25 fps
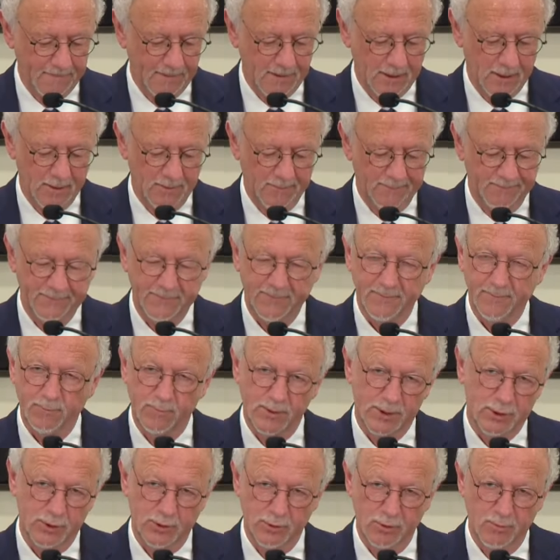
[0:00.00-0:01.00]
of
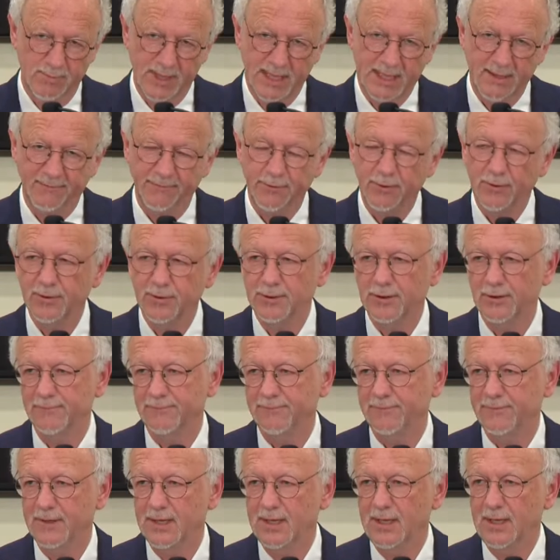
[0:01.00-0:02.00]
which you may have heard
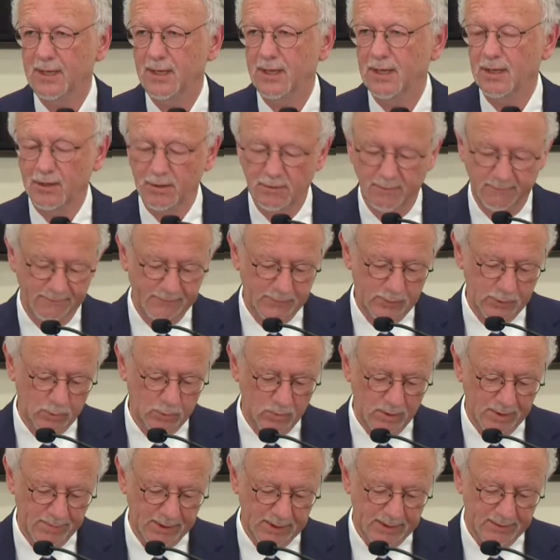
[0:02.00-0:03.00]
of two
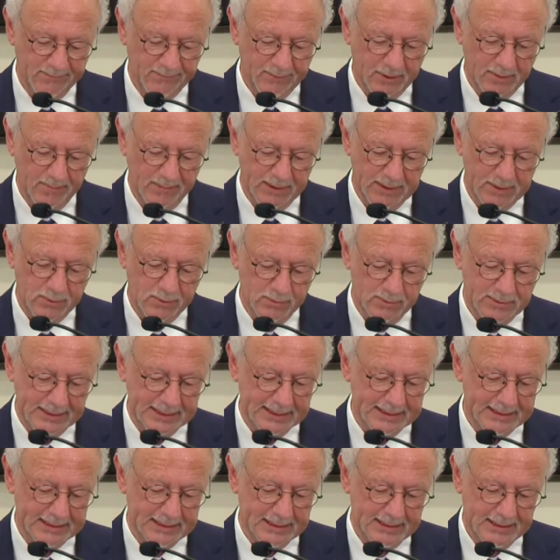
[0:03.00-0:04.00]
women from the
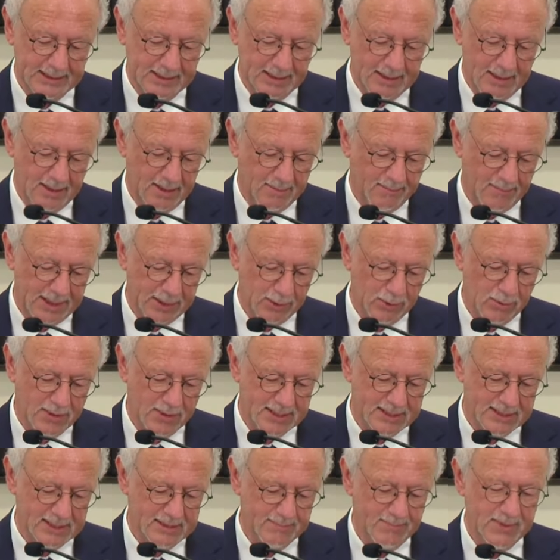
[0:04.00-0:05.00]
Kuki
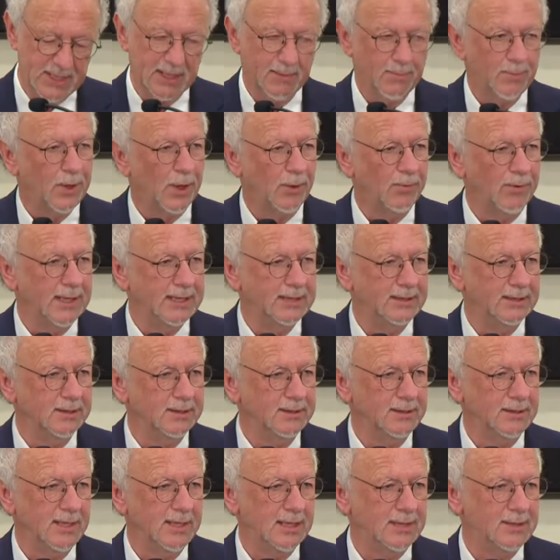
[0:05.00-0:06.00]
minority being paraded
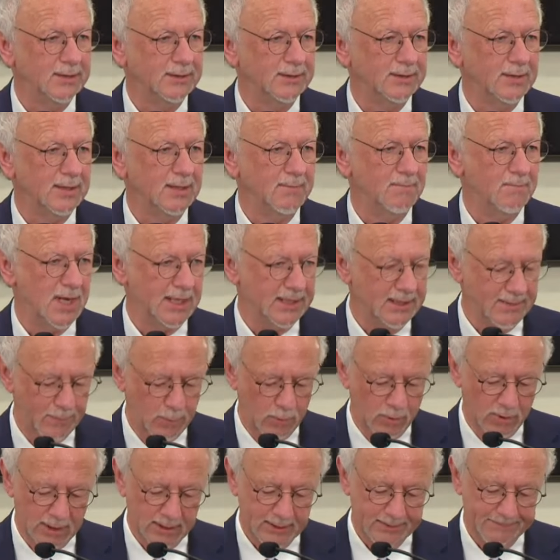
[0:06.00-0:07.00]
naked in
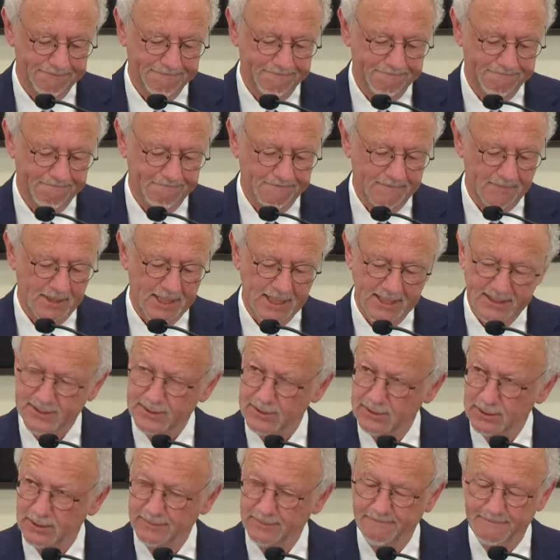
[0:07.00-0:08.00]
Manipur last
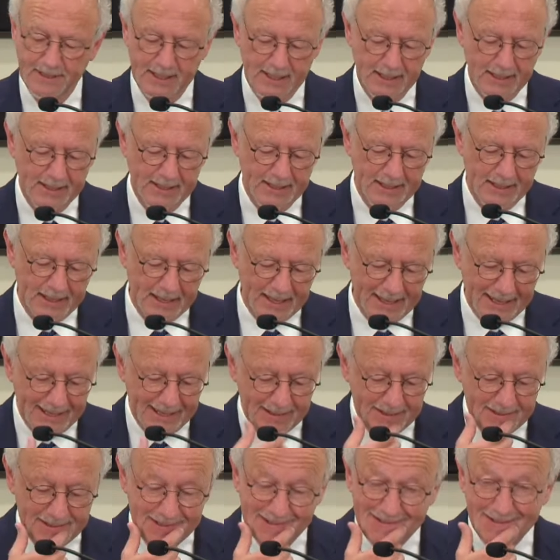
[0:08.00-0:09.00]
year,
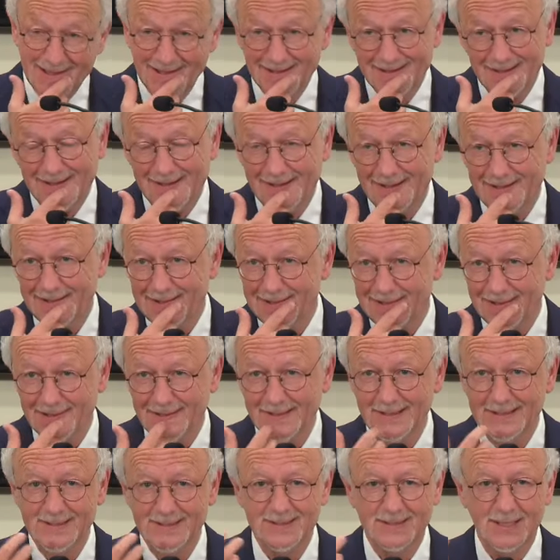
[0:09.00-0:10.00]
and
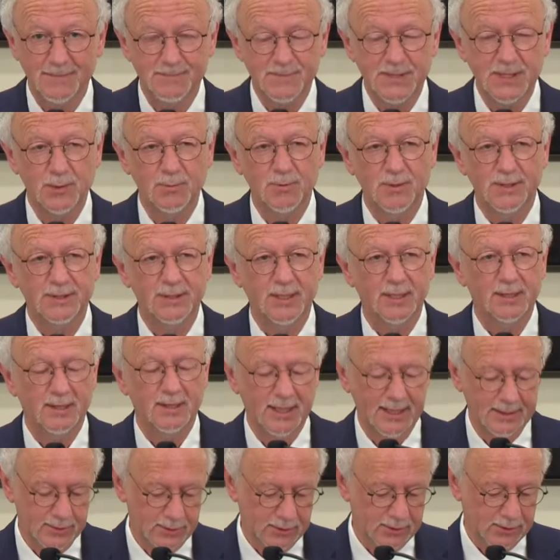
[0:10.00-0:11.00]
the subsequent
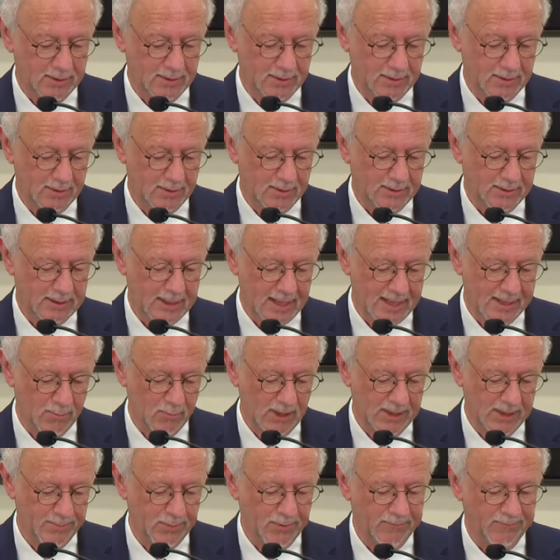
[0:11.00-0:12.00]
alleged gang
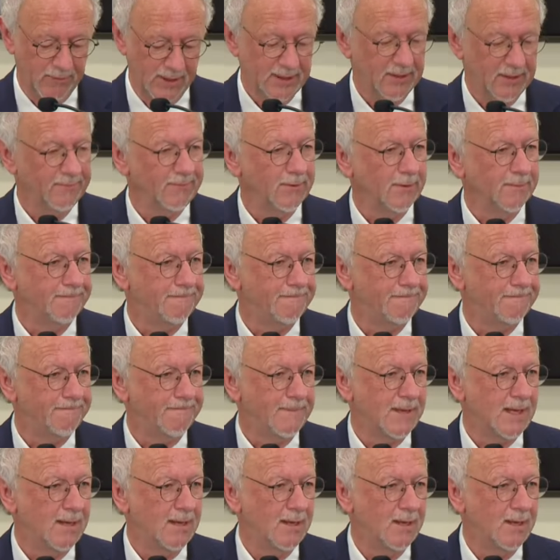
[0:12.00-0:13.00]
rape of one of them
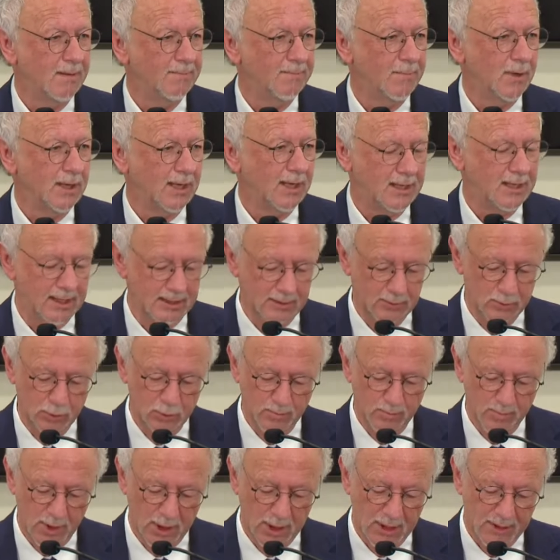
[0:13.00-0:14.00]
by a Hindu
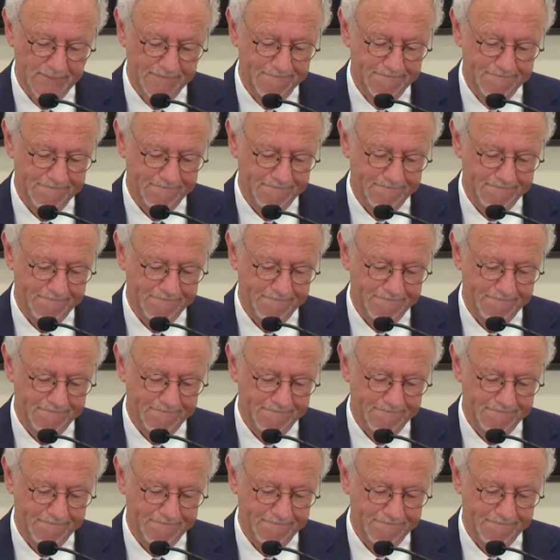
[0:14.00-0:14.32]
mob.